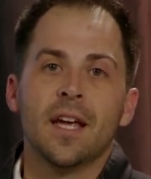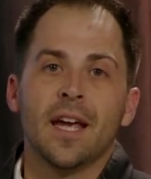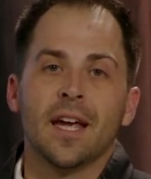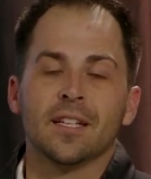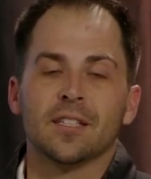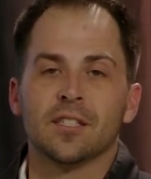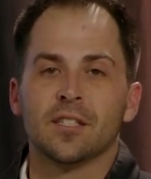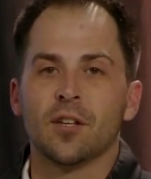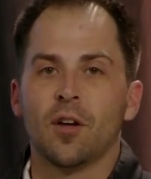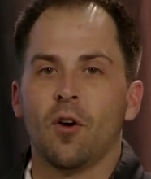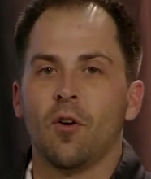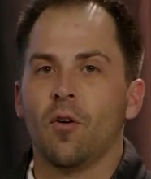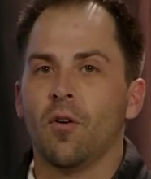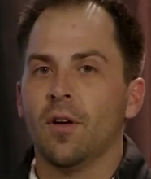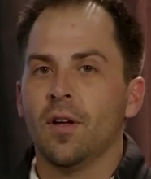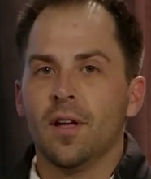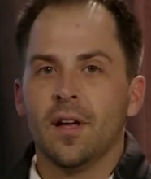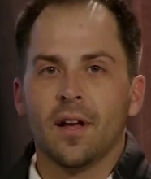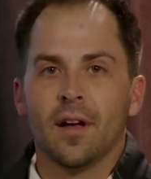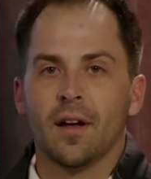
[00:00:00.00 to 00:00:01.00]
And so
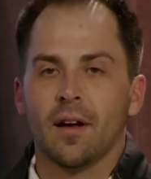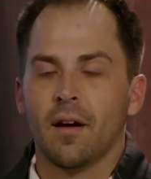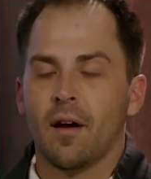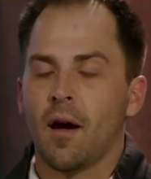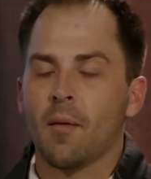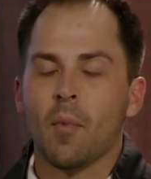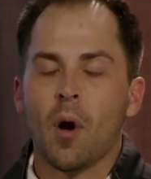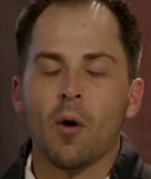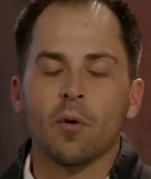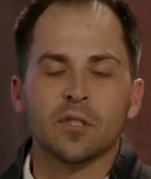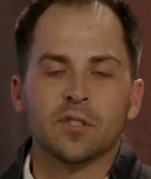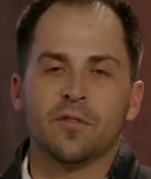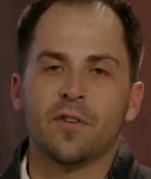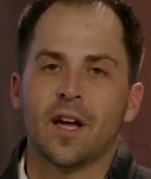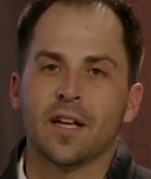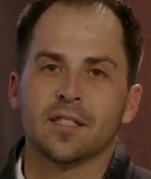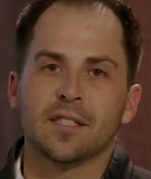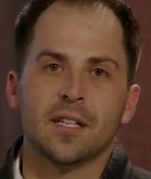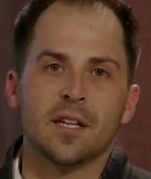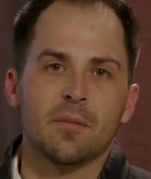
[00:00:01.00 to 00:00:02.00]
uh, I'm always
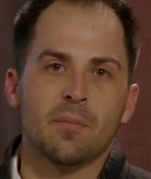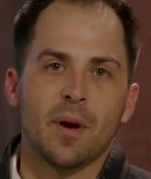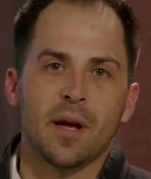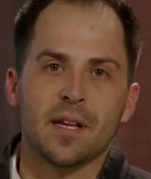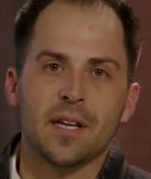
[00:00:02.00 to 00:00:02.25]
fascinated by